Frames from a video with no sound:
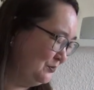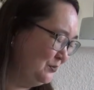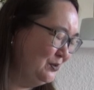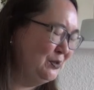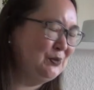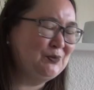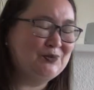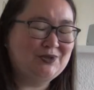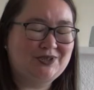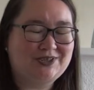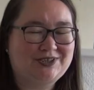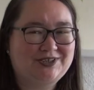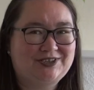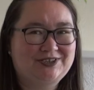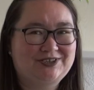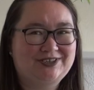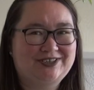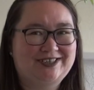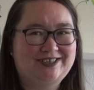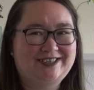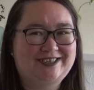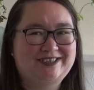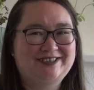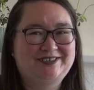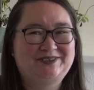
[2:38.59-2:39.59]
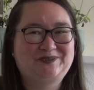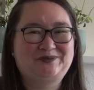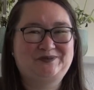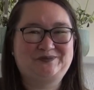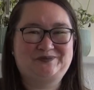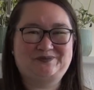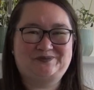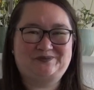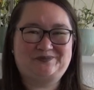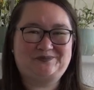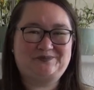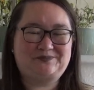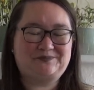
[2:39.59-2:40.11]
We'll work on it.
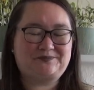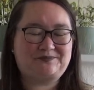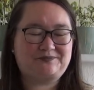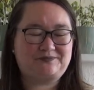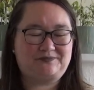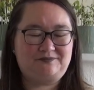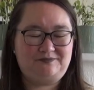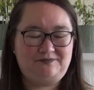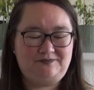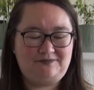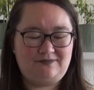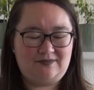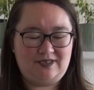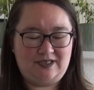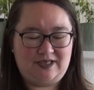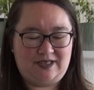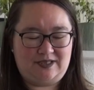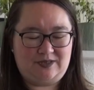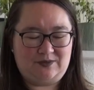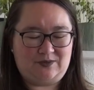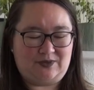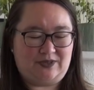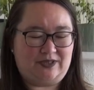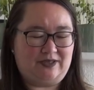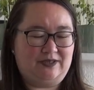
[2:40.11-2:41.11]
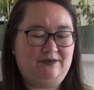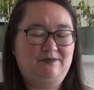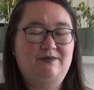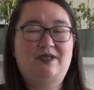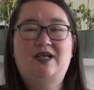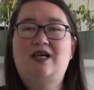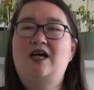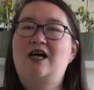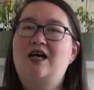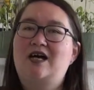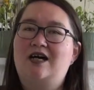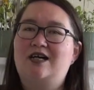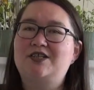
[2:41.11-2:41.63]
Anyway,
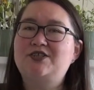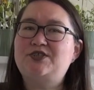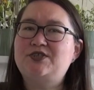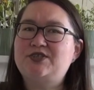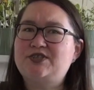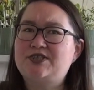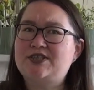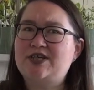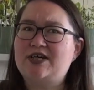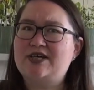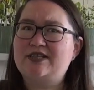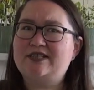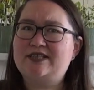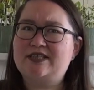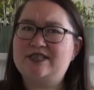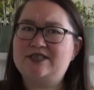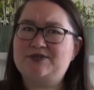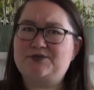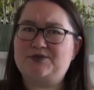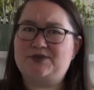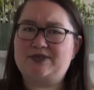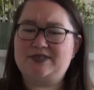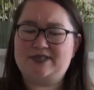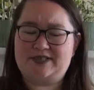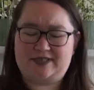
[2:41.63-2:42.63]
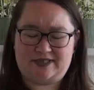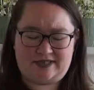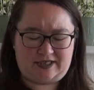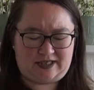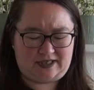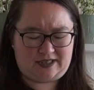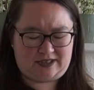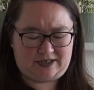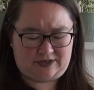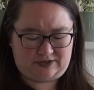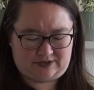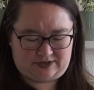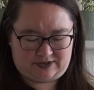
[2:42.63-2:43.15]
I should turn this right side
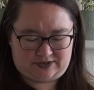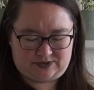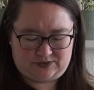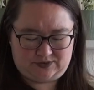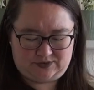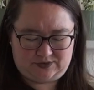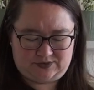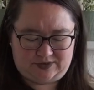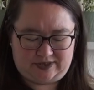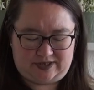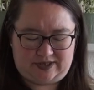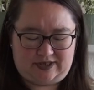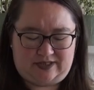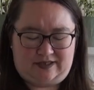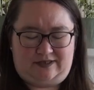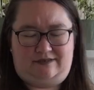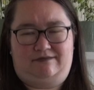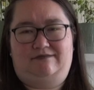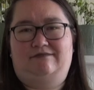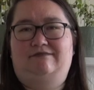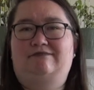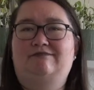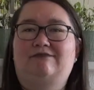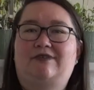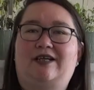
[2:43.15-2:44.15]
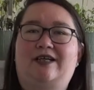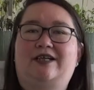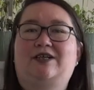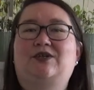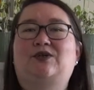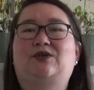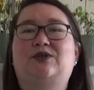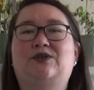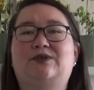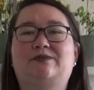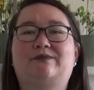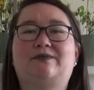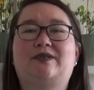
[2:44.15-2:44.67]
out. Sorry. Hang
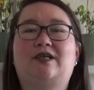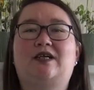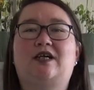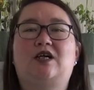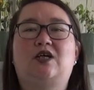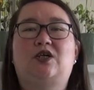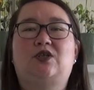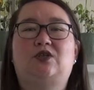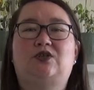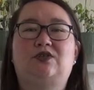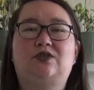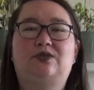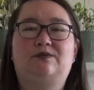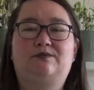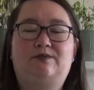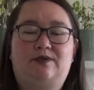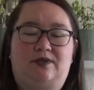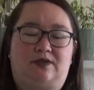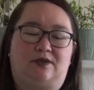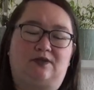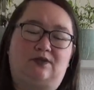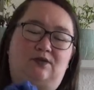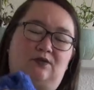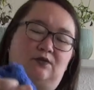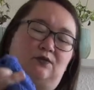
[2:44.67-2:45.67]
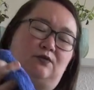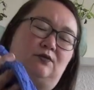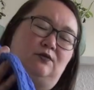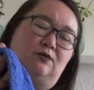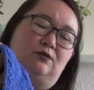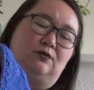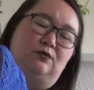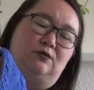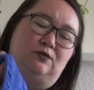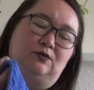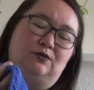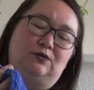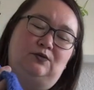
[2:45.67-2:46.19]
on. Doobly doo doo
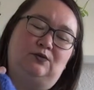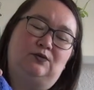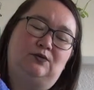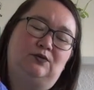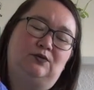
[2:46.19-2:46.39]
doo.